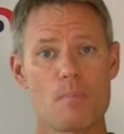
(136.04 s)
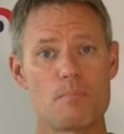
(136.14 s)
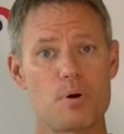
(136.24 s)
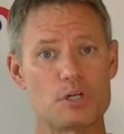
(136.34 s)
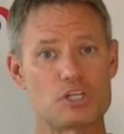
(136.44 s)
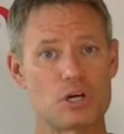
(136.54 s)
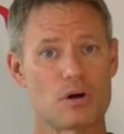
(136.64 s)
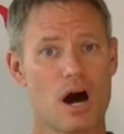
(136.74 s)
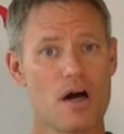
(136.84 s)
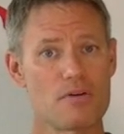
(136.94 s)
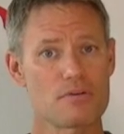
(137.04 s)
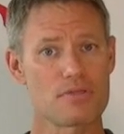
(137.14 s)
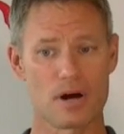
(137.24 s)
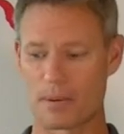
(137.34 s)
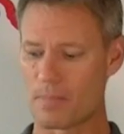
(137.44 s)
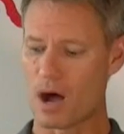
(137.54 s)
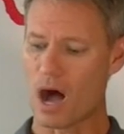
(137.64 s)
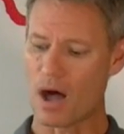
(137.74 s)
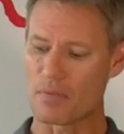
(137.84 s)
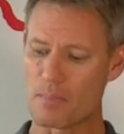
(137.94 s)
Put your other thumb
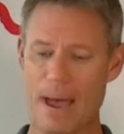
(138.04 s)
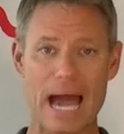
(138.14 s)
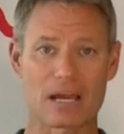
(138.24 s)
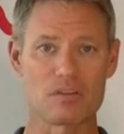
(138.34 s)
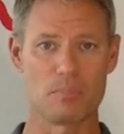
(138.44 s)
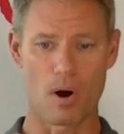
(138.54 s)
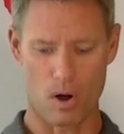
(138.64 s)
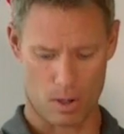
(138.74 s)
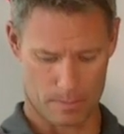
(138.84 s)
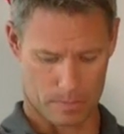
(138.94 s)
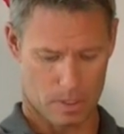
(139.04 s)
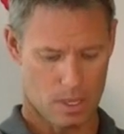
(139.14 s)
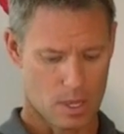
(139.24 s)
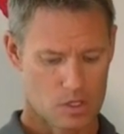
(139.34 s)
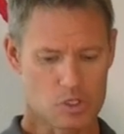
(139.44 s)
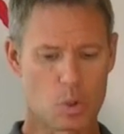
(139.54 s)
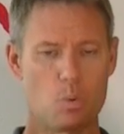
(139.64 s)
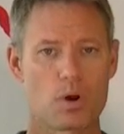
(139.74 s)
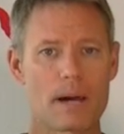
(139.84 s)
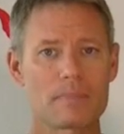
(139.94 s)
on the back of the palm. So
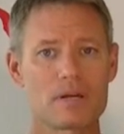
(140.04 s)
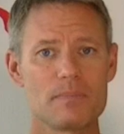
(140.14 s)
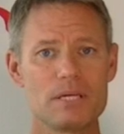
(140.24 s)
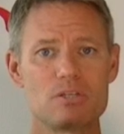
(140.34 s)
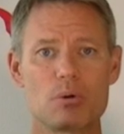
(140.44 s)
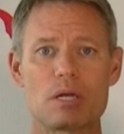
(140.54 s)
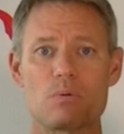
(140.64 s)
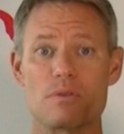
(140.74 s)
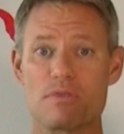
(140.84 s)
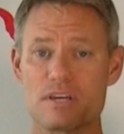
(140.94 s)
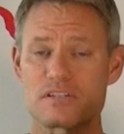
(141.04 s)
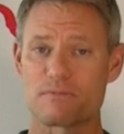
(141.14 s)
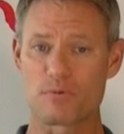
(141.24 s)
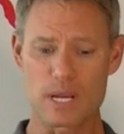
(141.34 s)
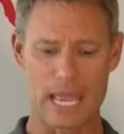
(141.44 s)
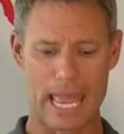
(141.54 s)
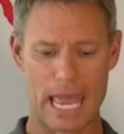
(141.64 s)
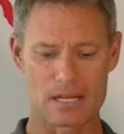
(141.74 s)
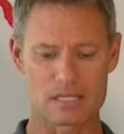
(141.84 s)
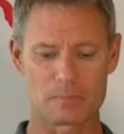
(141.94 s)
what I'm going to be doing with this free
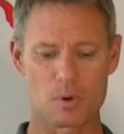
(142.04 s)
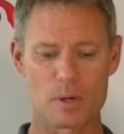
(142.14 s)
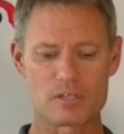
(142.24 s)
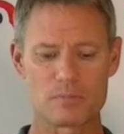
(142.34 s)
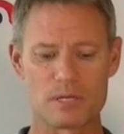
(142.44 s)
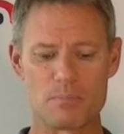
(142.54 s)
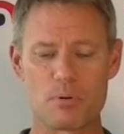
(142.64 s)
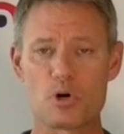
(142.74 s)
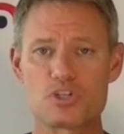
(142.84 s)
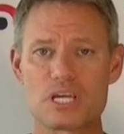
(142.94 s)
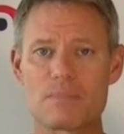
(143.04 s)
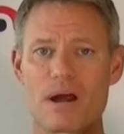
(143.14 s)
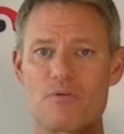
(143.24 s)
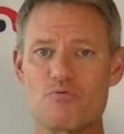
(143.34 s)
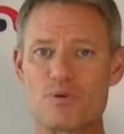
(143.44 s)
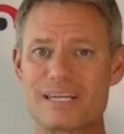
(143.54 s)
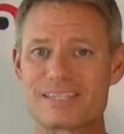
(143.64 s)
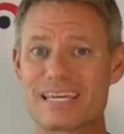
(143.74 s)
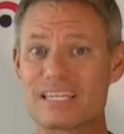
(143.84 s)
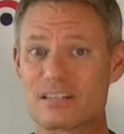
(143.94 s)
hand is I'm going to be pushing my
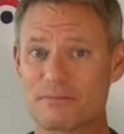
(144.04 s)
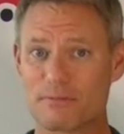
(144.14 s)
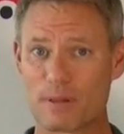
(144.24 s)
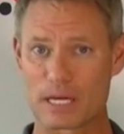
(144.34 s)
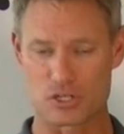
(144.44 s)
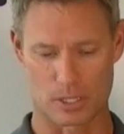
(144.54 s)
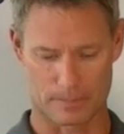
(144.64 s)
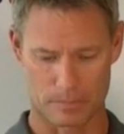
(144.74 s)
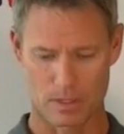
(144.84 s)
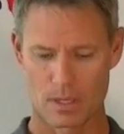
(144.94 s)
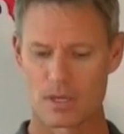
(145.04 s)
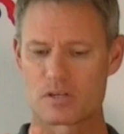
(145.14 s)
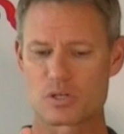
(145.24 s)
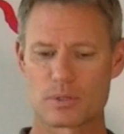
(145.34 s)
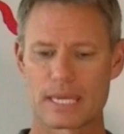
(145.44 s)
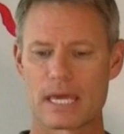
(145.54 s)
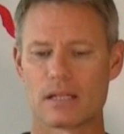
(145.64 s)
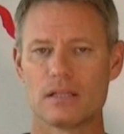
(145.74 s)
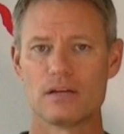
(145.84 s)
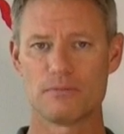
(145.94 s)
wrist into flexion. So
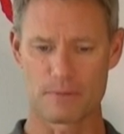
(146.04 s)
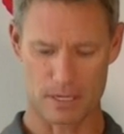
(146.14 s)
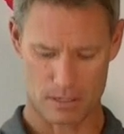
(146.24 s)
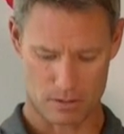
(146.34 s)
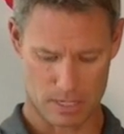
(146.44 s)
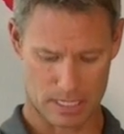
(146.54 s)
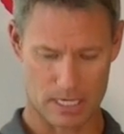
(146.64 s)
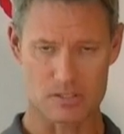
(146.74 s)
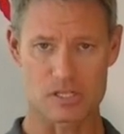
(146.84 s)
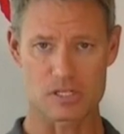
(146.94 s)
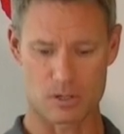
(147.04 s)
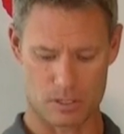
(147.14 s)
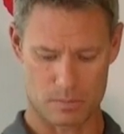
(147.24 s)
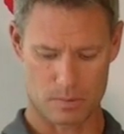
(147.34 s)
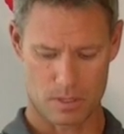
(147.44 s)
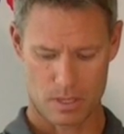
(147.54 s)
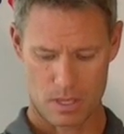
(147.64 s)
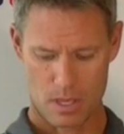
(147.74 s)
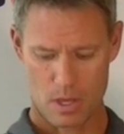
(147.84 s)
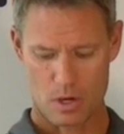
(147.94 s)
again, little finger against the sternum,
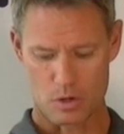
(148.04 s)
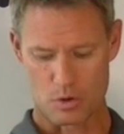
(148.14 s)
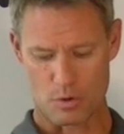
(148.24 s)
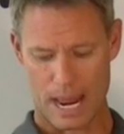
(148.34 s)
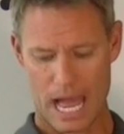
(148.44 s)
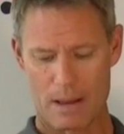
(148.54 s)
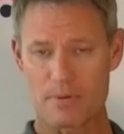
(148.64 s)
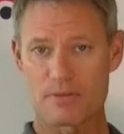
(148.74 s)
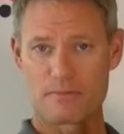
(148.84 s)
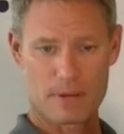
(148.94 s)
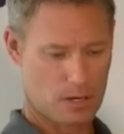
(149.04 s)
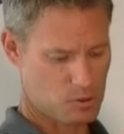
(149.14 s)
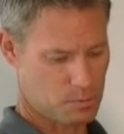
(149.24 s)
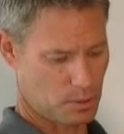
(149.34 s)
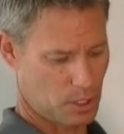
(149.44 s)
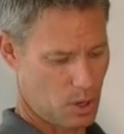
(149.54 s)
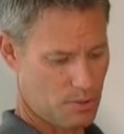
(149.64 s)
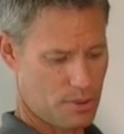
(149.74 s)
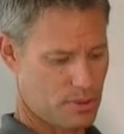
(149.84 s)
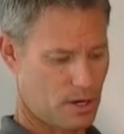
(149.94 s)
grab the fingers below
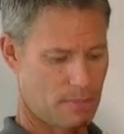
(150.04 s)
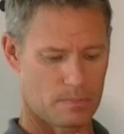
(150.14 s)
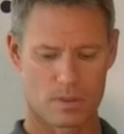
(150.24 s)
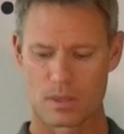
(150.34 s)
the thumb,